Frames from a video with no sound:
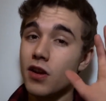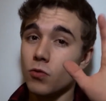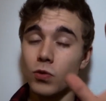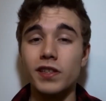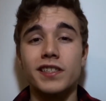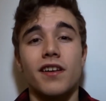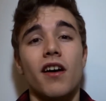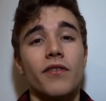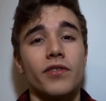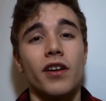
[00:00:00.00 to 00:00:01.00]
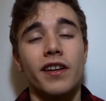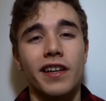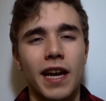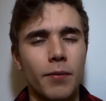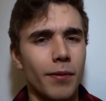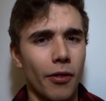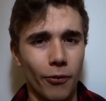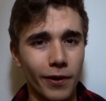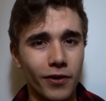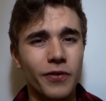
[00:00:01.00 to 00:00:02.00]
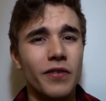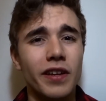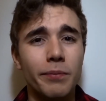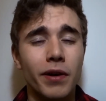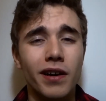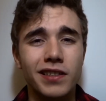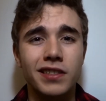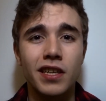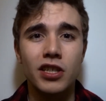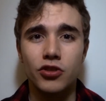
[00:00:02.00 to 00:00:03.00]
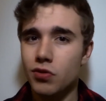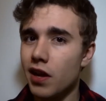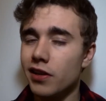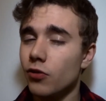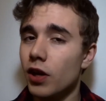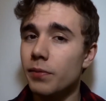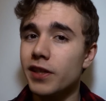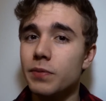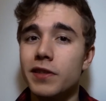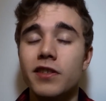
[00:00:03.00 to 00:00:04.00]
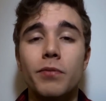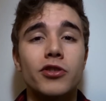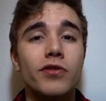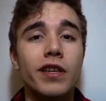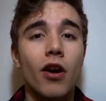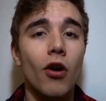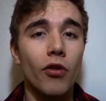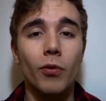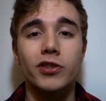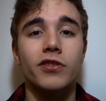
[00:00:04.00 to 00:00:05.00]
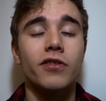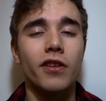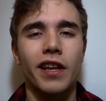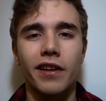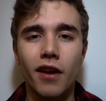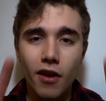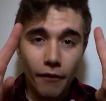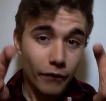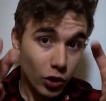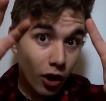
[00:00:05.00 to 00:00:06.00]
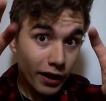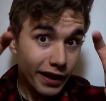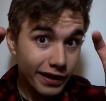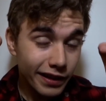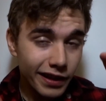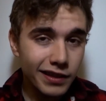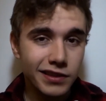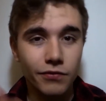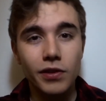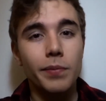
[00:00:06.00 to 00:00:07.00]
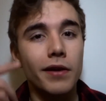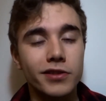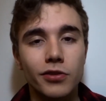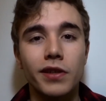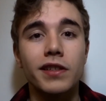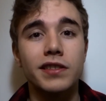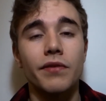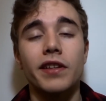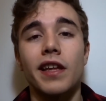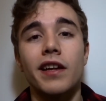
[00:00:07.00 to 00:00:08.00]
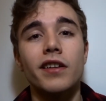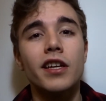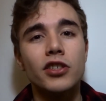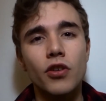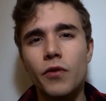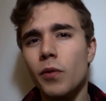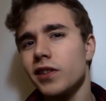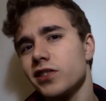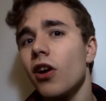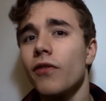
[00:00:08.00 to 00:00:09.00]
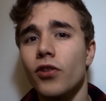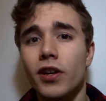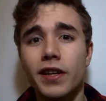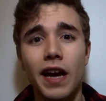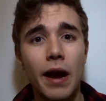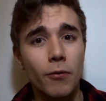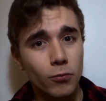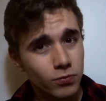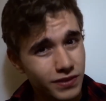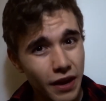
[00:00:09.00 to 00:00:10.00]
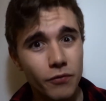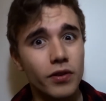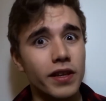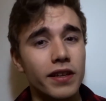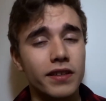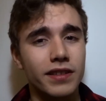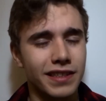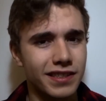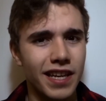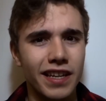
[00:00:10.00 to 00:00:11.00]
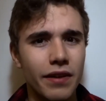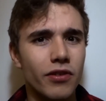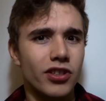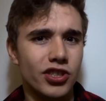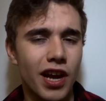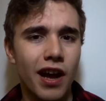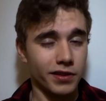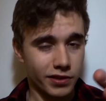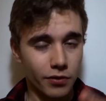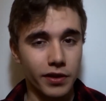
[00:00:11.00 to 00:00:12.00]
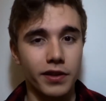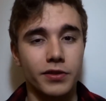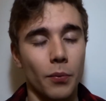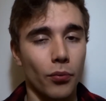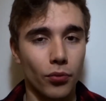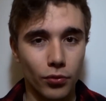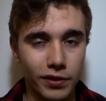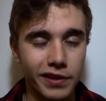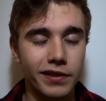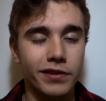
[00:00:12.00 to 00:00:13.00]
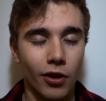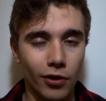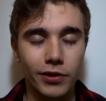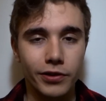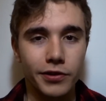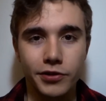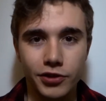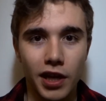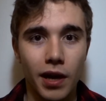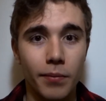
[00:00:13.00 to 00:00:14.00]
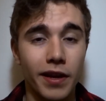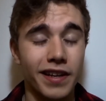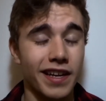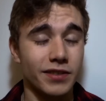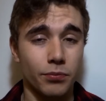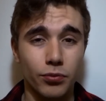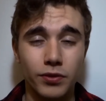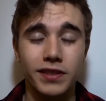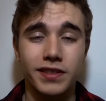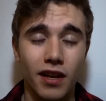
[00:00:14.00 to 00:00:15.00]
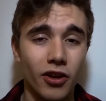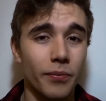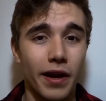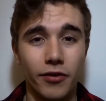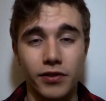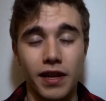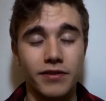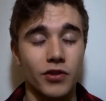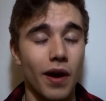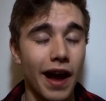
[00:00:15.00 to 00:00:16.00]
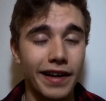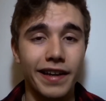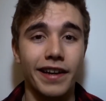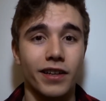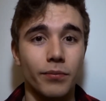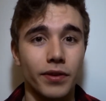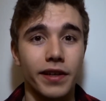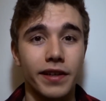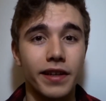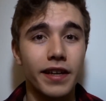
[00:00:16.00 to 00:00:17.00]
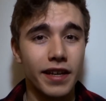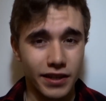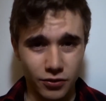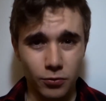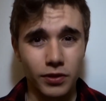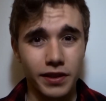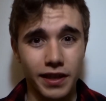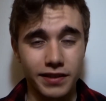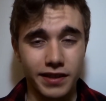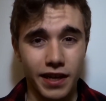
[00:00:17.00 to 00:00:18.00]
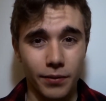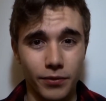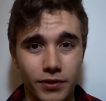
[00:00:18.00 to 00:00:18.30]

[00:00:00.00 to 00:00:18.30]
Really solid vlogging camera, about 350 bucks. So not incredibly expensive, but you get all the like vlogging needs, the flip out screen and stuff like that. So if you want to start vlogging, I definitely say give it a shot. The Sony does a pretty darn good job, and it has pretty solid battery life, so I can't complain. It's a really nice camera.